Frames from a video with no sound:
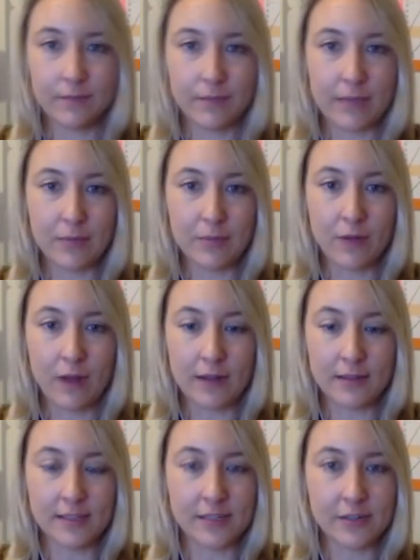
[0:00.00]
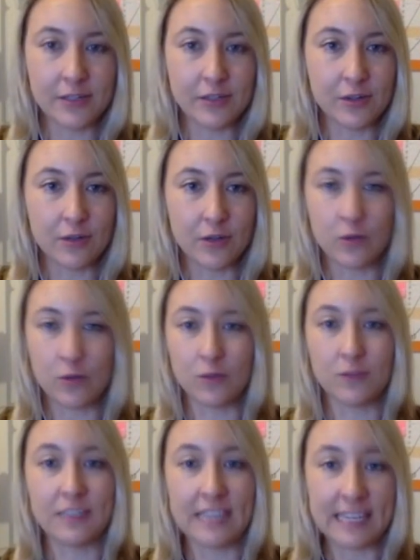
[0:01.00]
people write series over the course
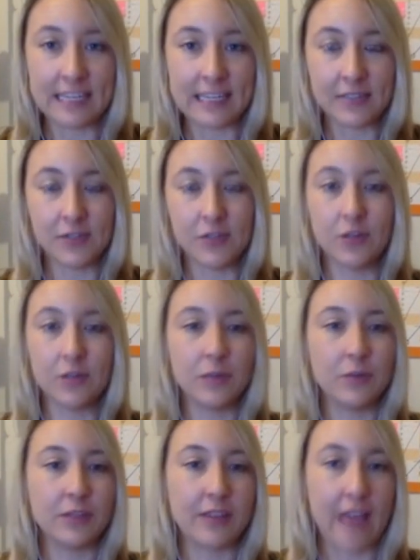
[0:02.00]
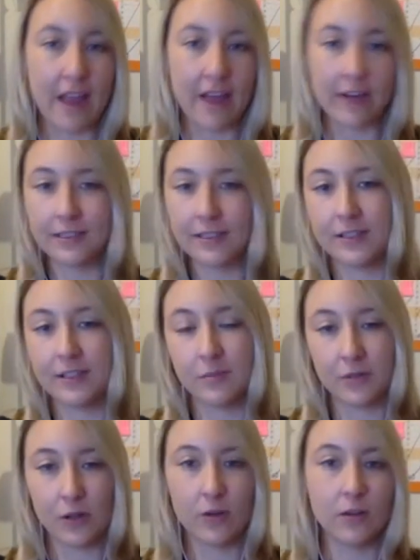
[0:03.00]
of years. You can be with characters
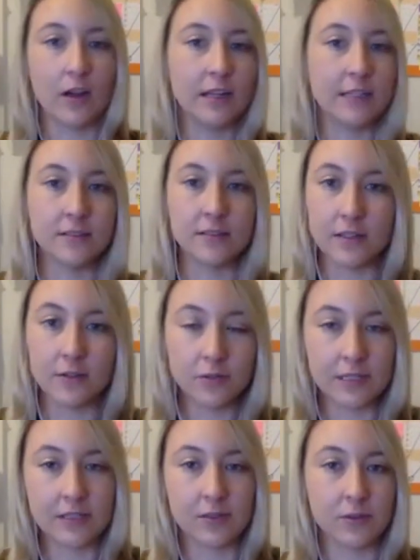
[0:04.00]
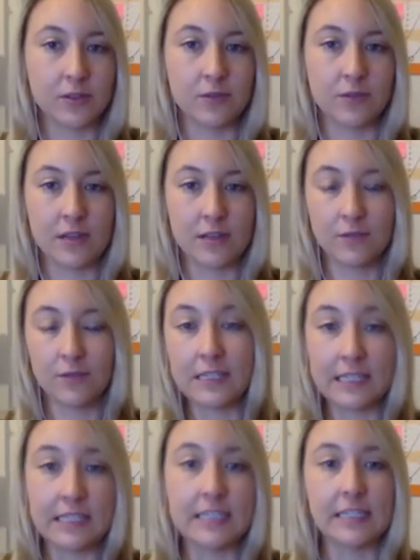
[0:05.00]
and plot lines and all these sorts of things for
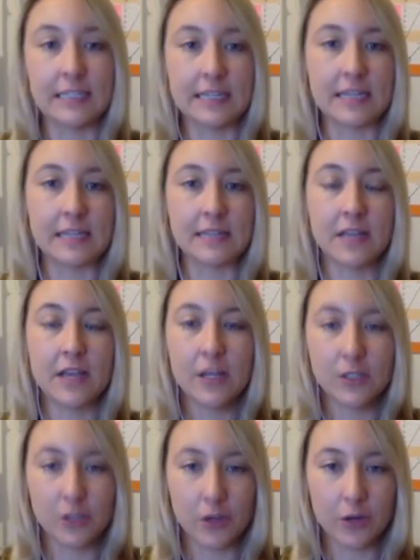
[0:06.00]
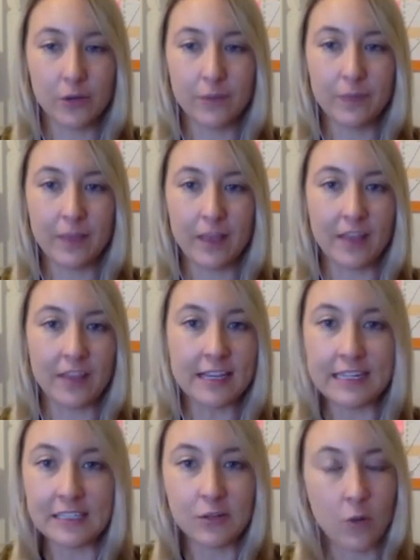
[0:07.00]
years and years. So I
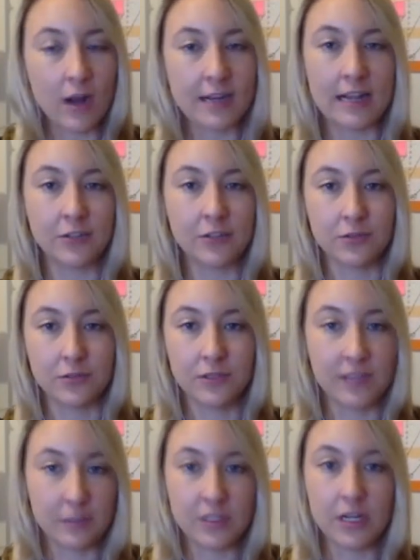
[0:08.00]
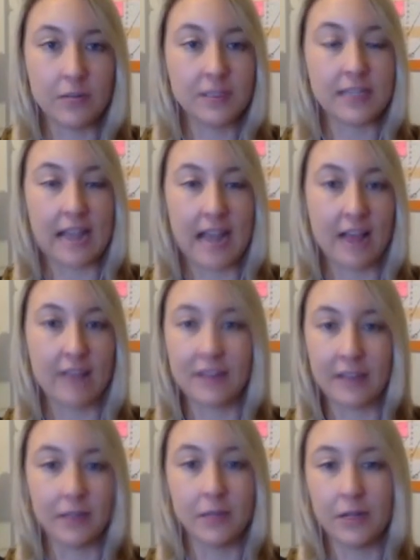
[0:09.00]
think it is quite natural sometimes to have an
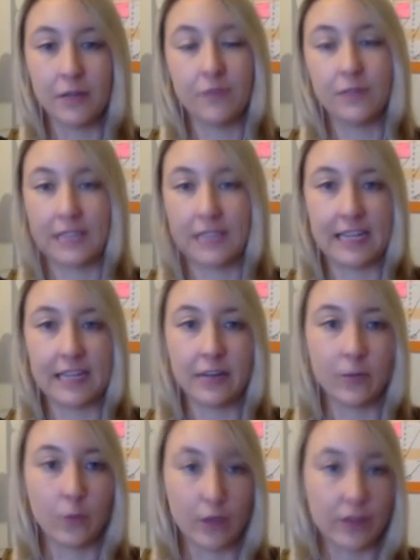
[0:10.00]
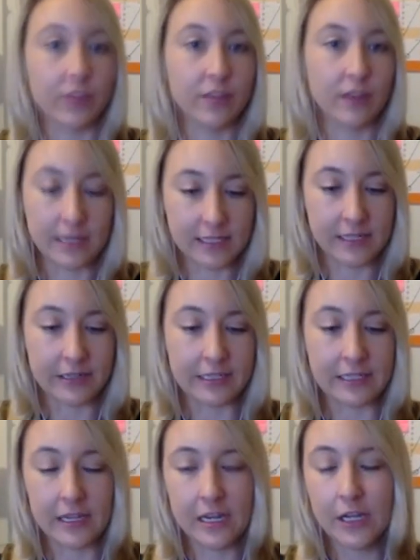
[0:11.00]
element of fatigue with a
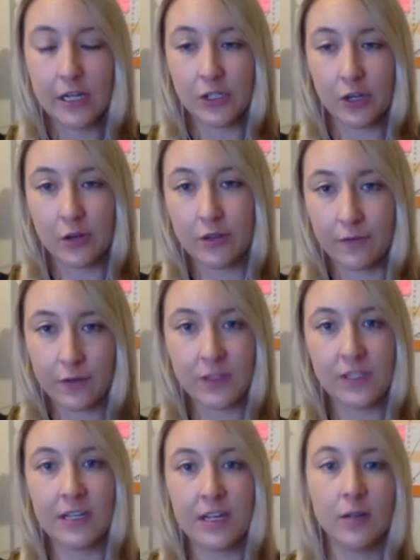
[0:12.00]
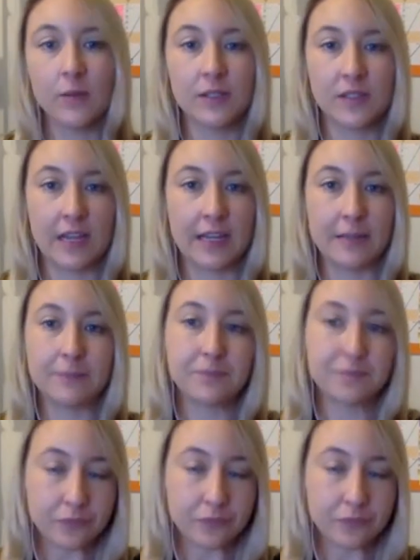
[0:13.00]
series. So the first thing I would say